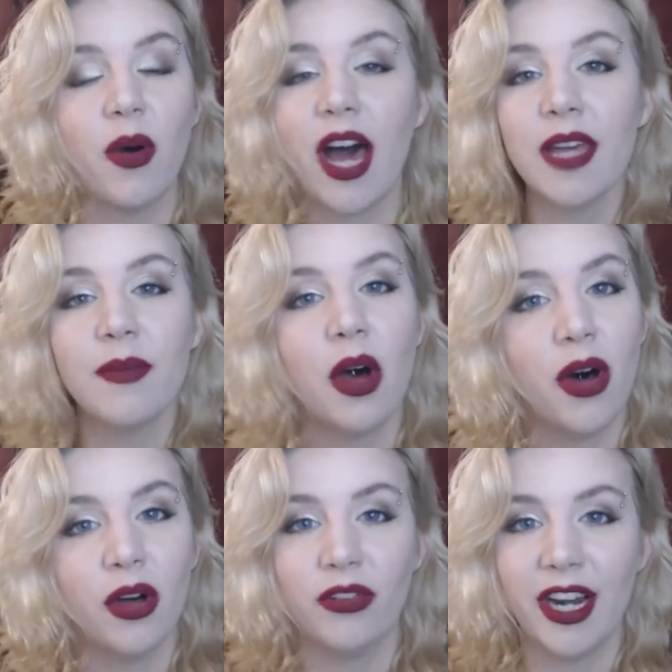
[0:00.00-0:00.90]
So I am
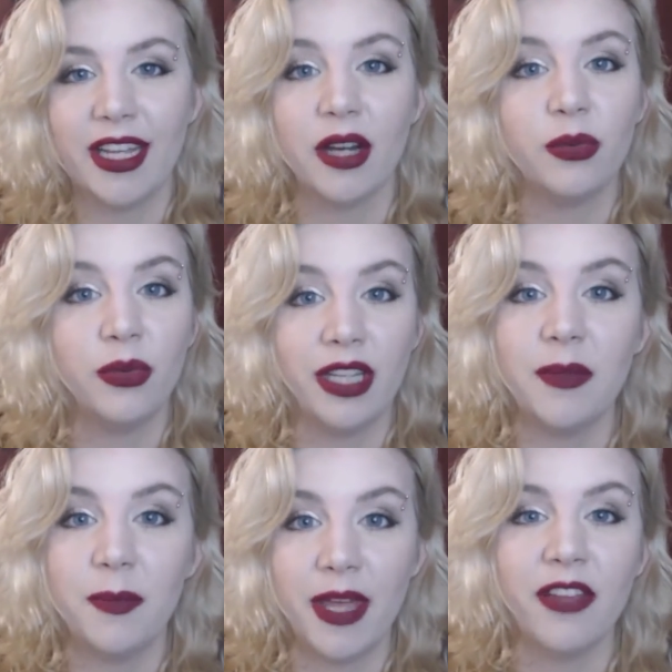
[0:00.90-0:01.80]
already a
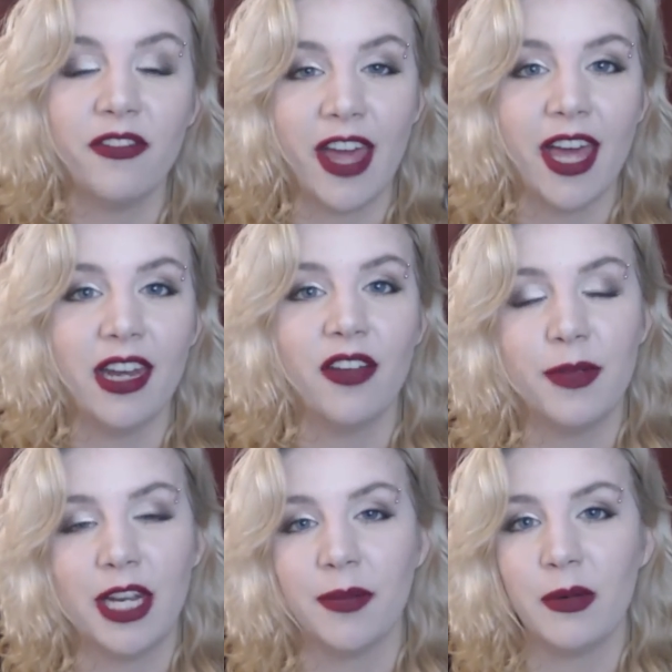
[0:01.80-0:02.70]
really big fan
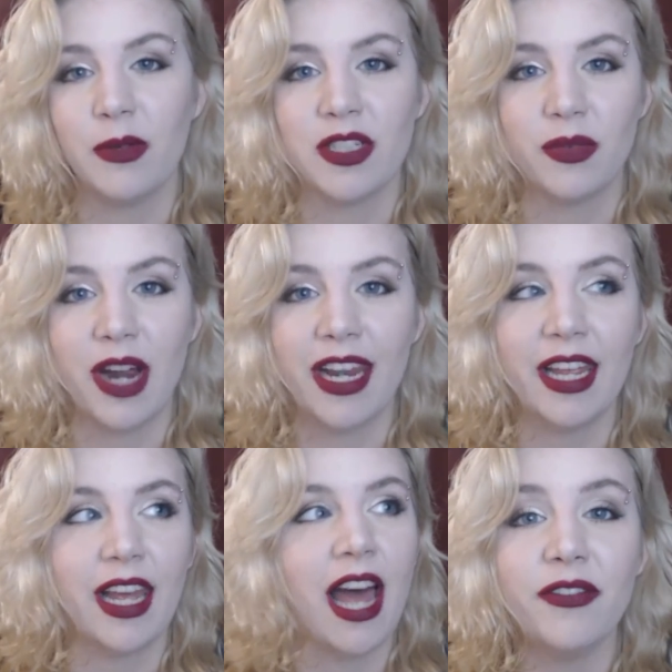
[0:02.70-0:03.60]
of Penelope Ward's
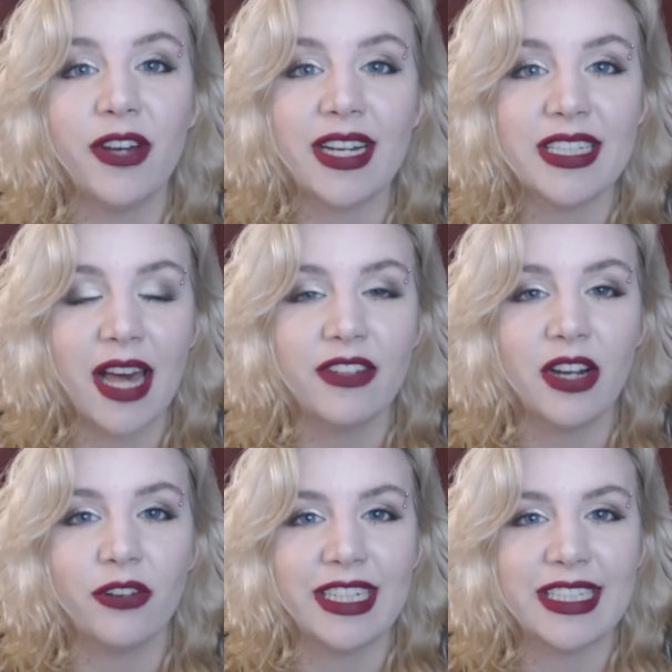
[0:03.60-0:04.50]
writing. If you guys
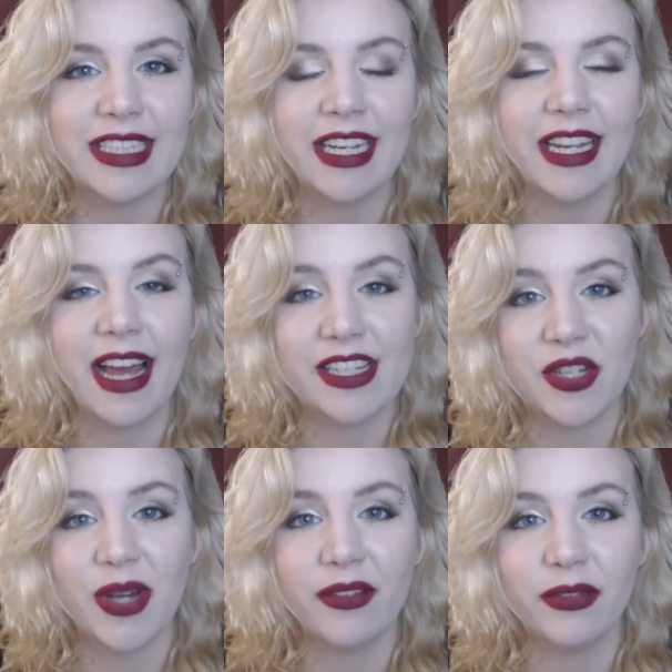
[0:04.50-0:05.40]
haven't already seen it, I
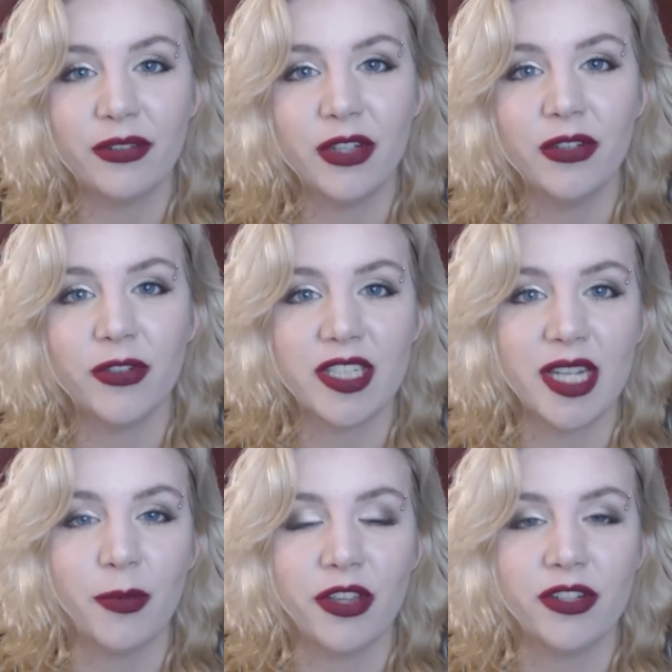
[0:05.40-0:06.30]
do have a review for
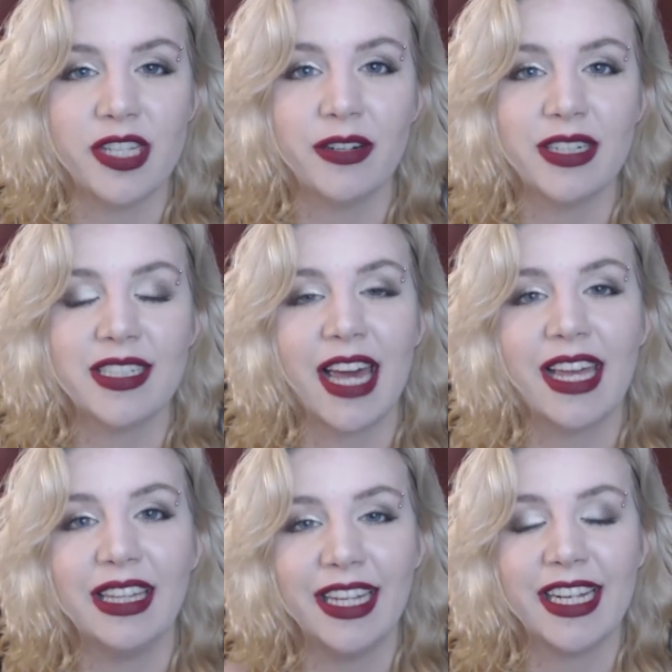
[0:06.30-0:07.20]
Stepbrother Dearest.
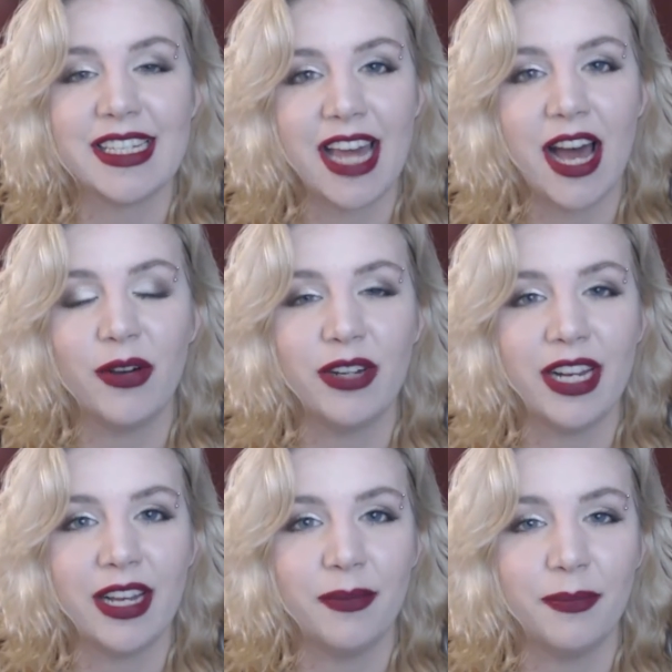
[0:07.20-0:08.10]
I can link it
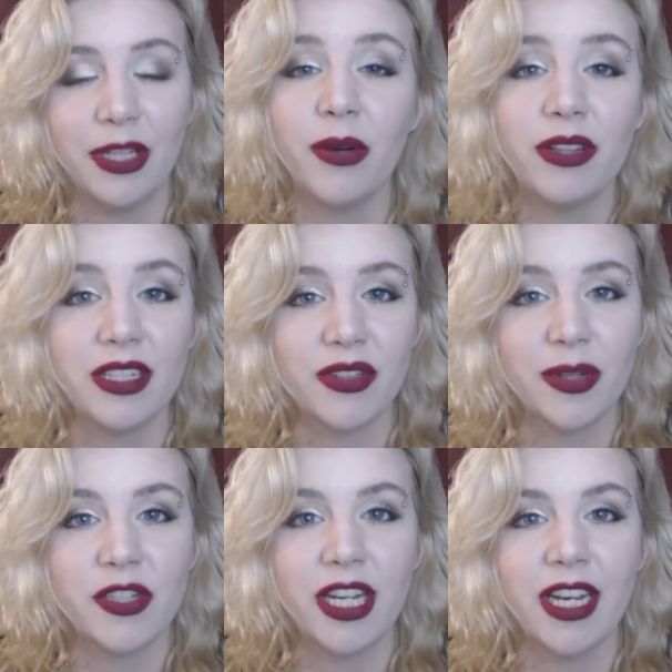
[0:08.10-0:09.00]
down below in the
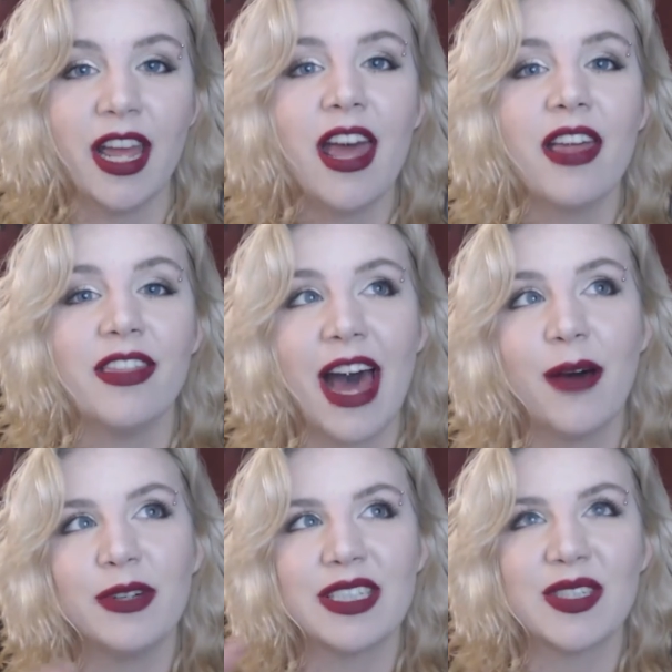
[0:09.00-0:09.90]
description.
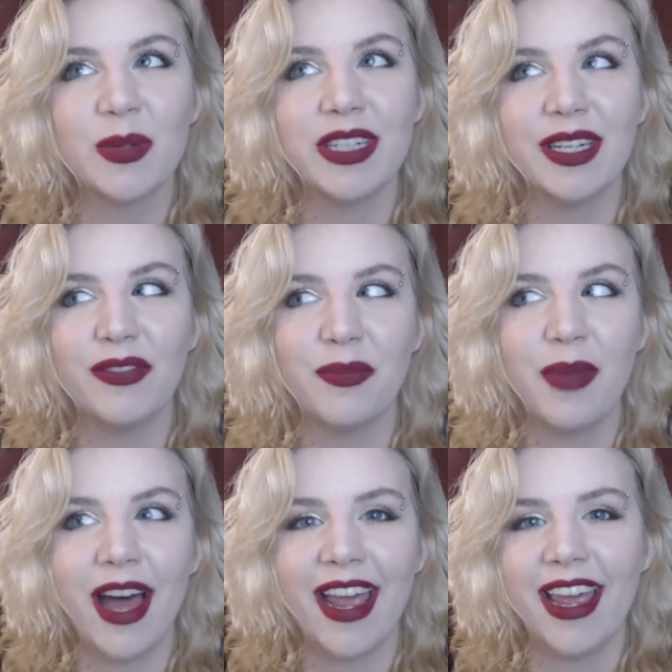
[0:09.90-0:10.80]
That was sort of
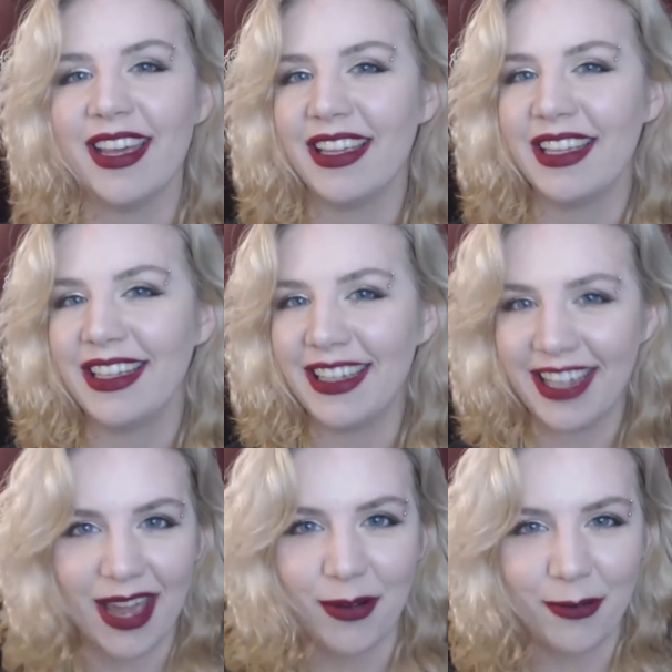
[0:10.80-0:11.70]
my
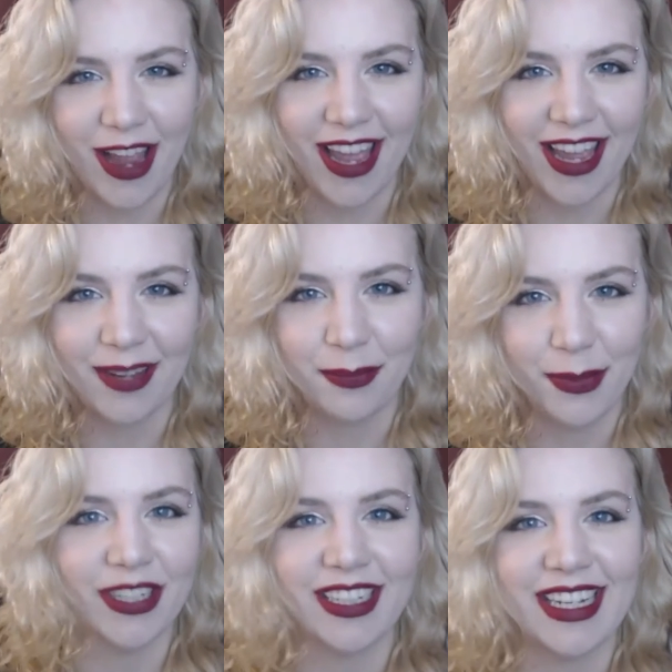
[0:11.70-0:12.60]
gateway
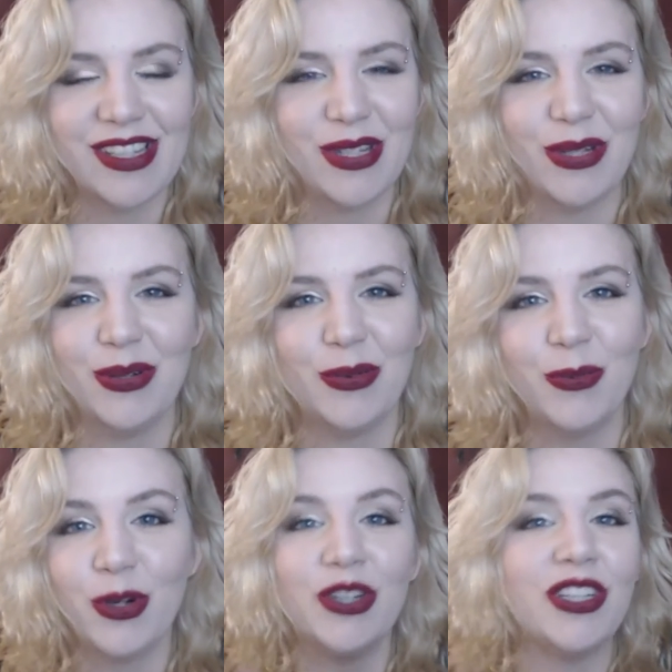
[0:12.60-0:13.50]
book into the
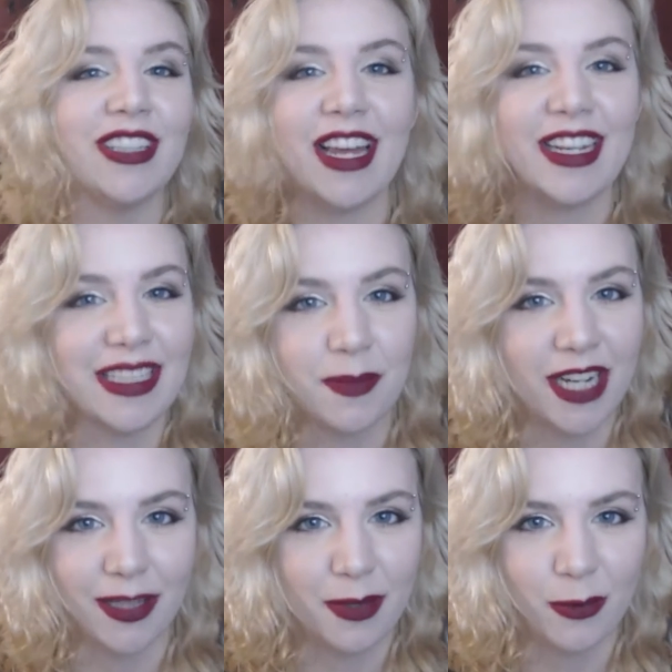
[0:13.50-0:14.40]
world that is
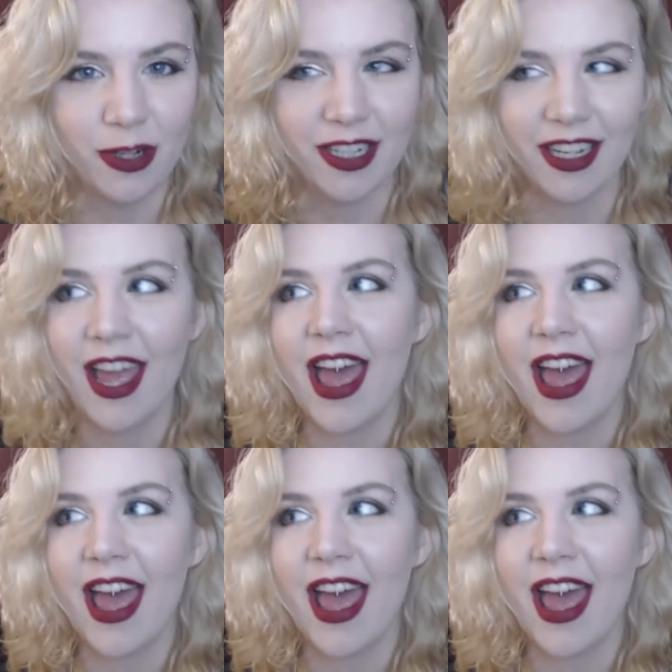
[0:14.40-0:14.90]
Penelope Ward.